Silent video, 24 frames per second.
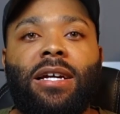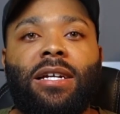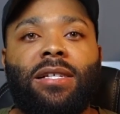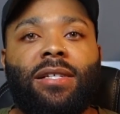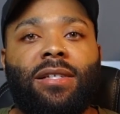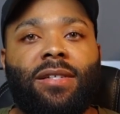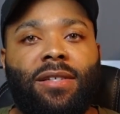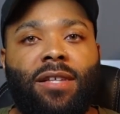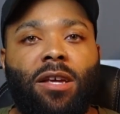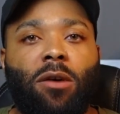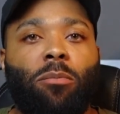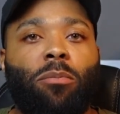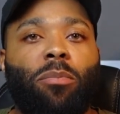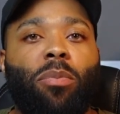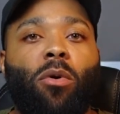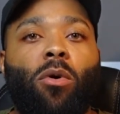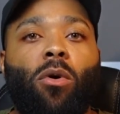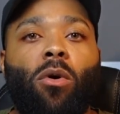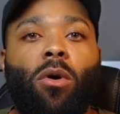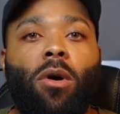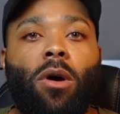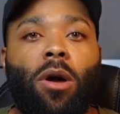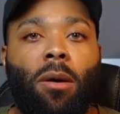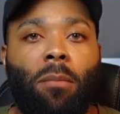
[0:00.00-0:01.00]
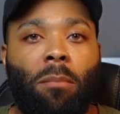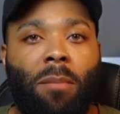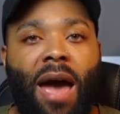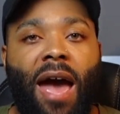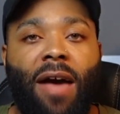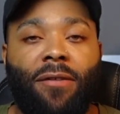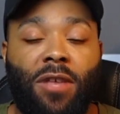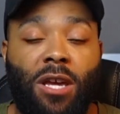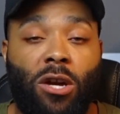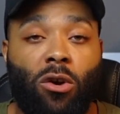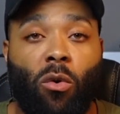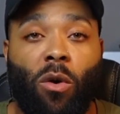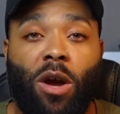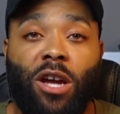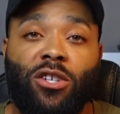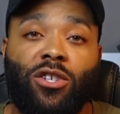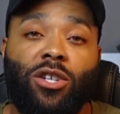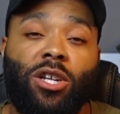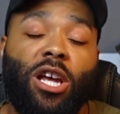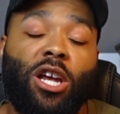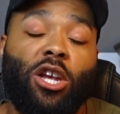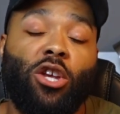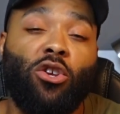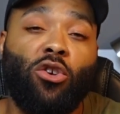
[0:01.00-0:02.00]
simple math
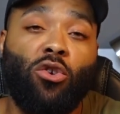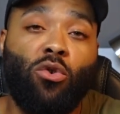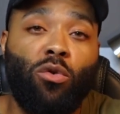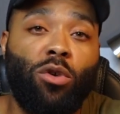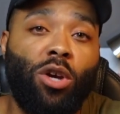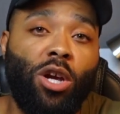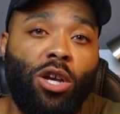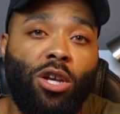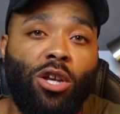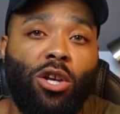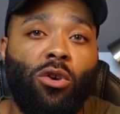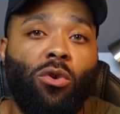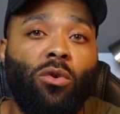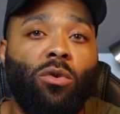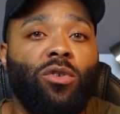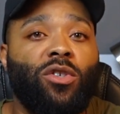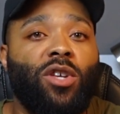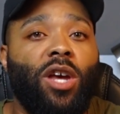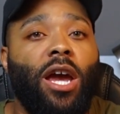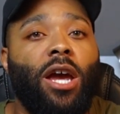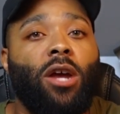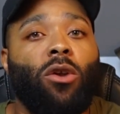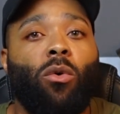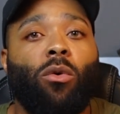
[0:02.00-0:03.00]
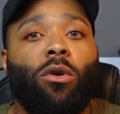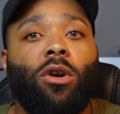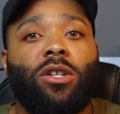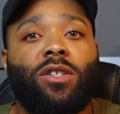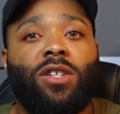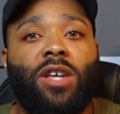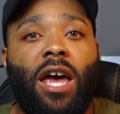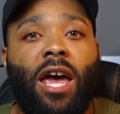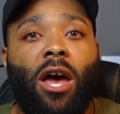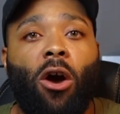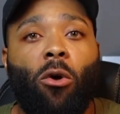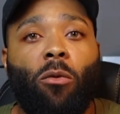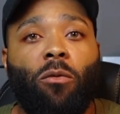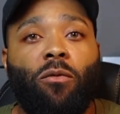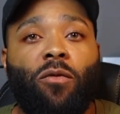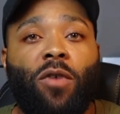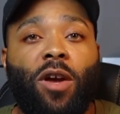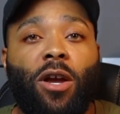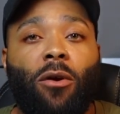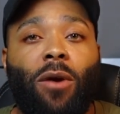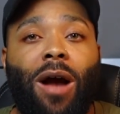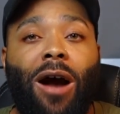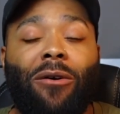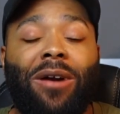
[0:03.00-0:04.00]
equation that you can use in order to help
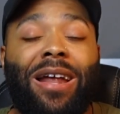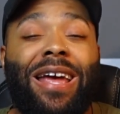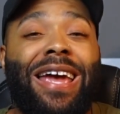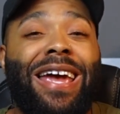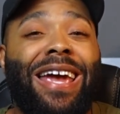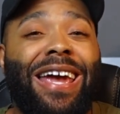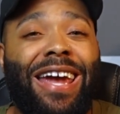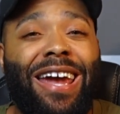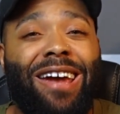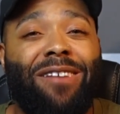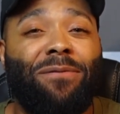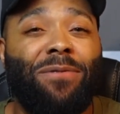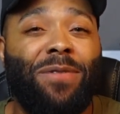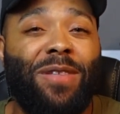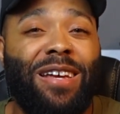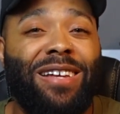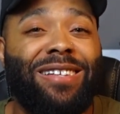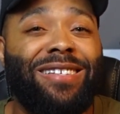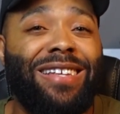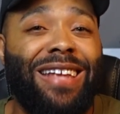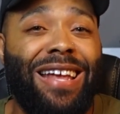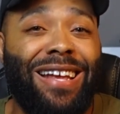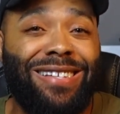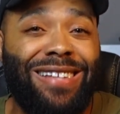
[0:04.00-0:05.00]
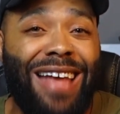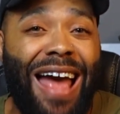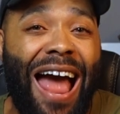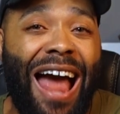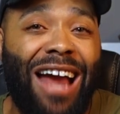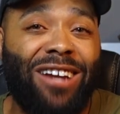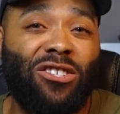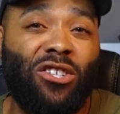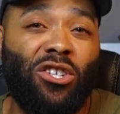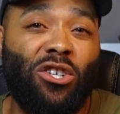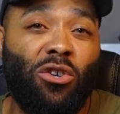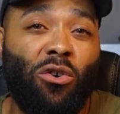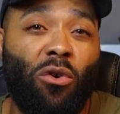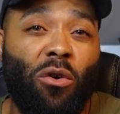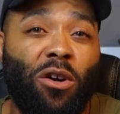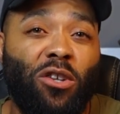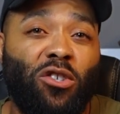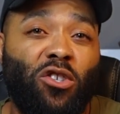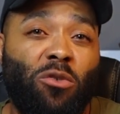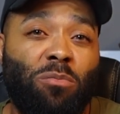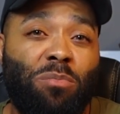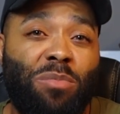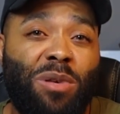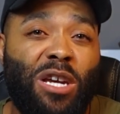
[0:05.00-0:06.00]
figure out if this is actually going
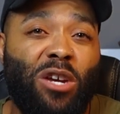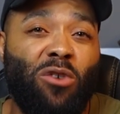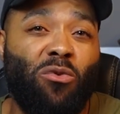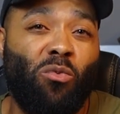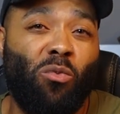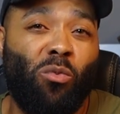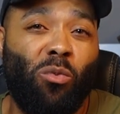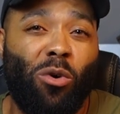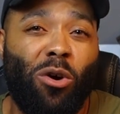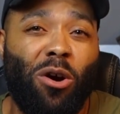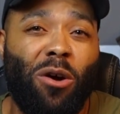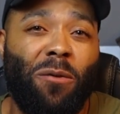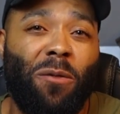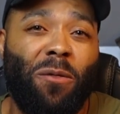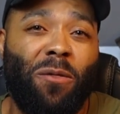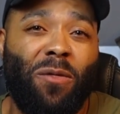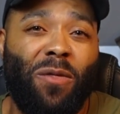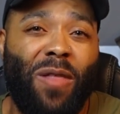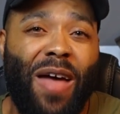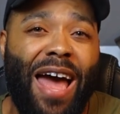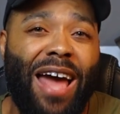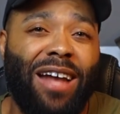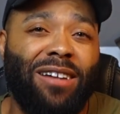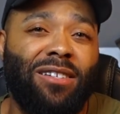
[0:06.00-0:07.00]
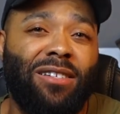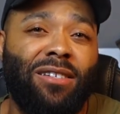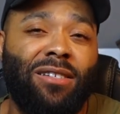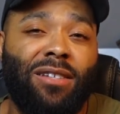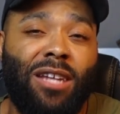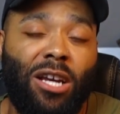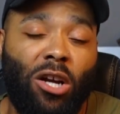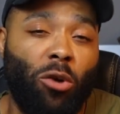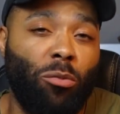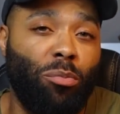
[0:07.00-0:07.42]
to be worth that sticker